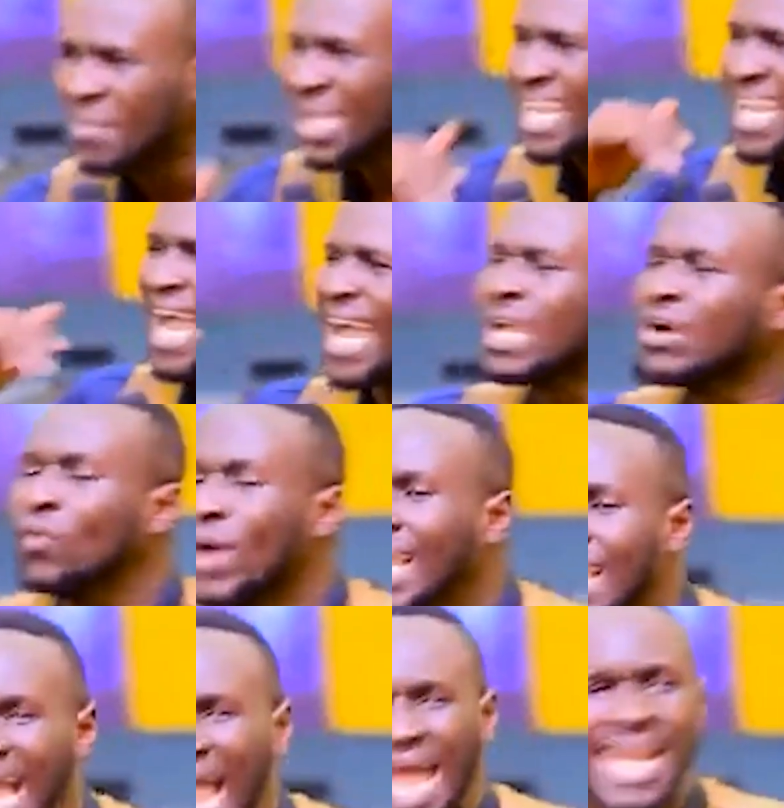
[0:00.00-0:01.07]
me kan
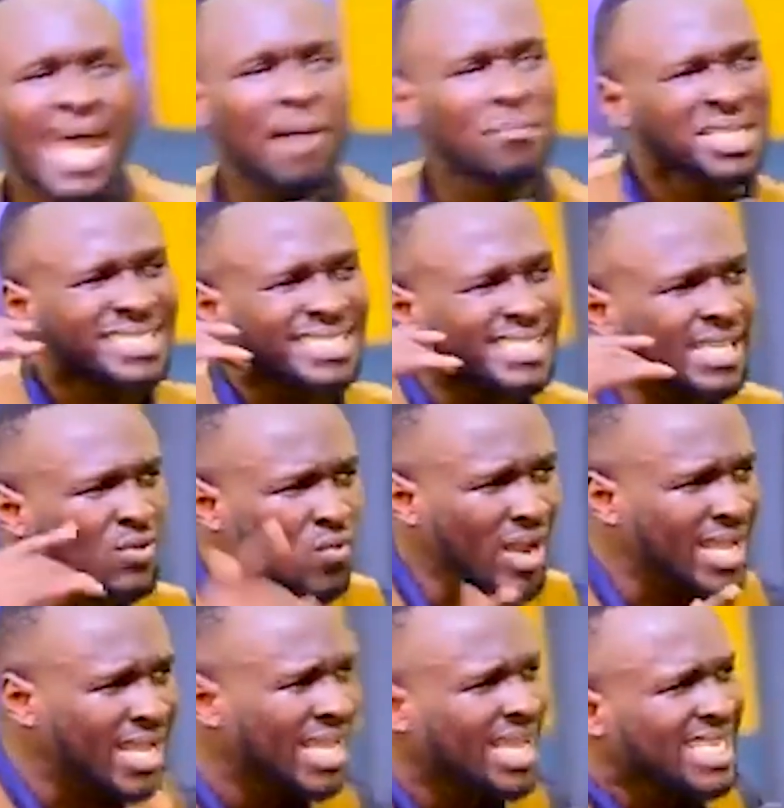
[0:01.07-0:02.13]
we anamiti
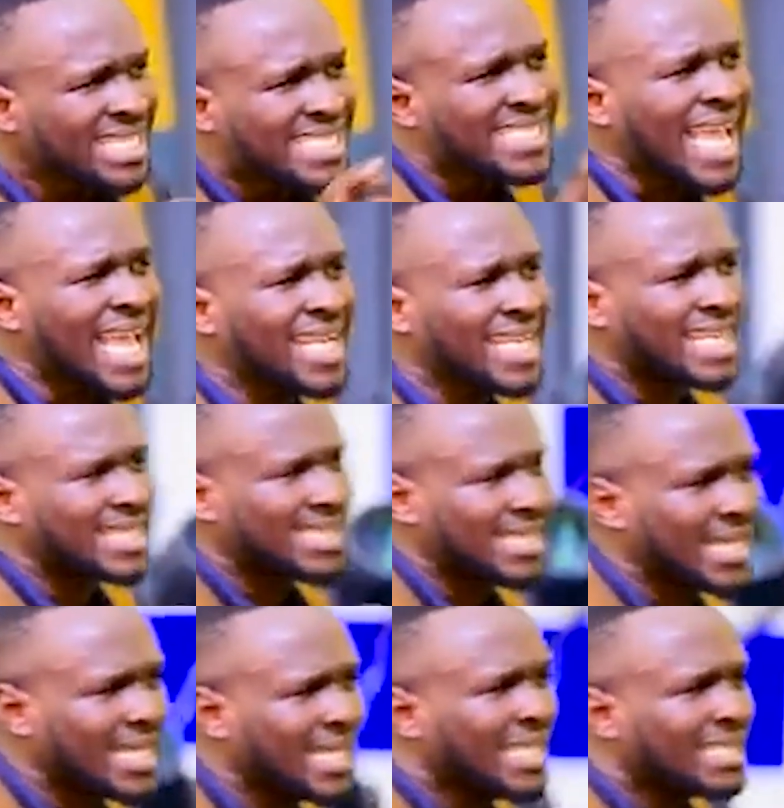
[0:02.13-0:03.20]
we say ne
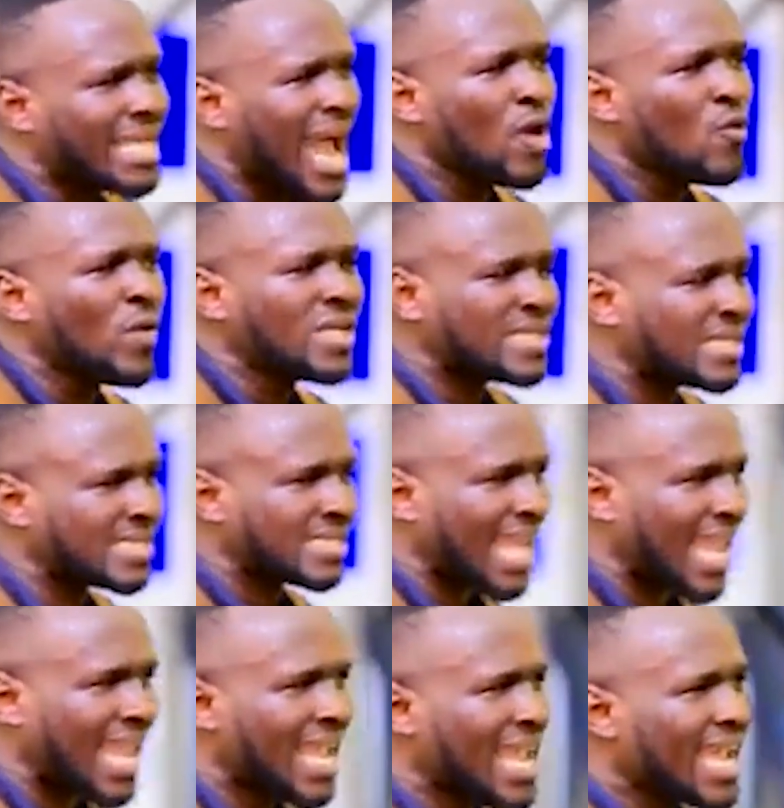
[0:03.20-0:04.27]
tie that I wish he
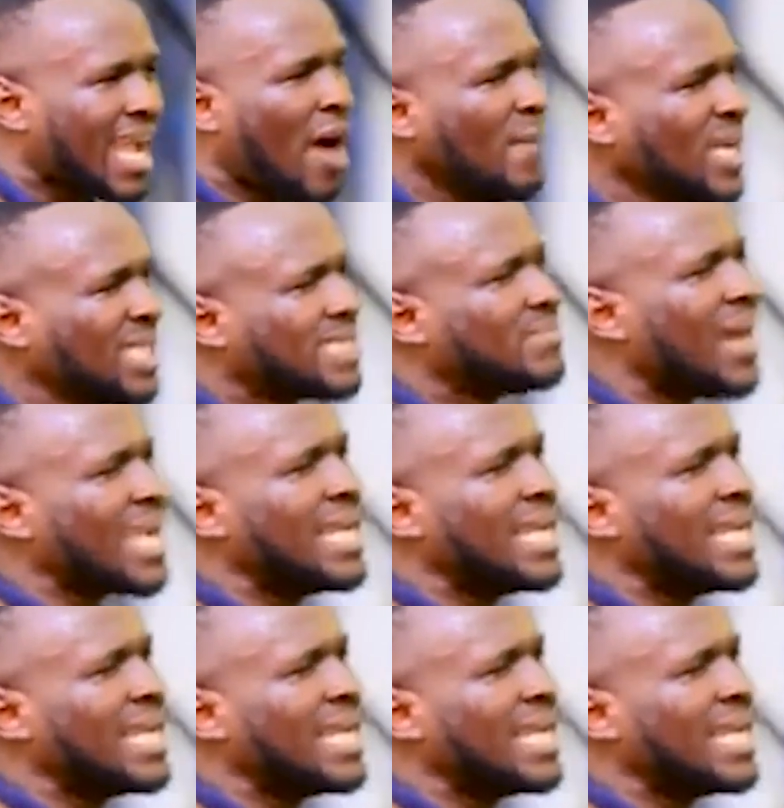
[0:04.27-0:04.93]
say ka beti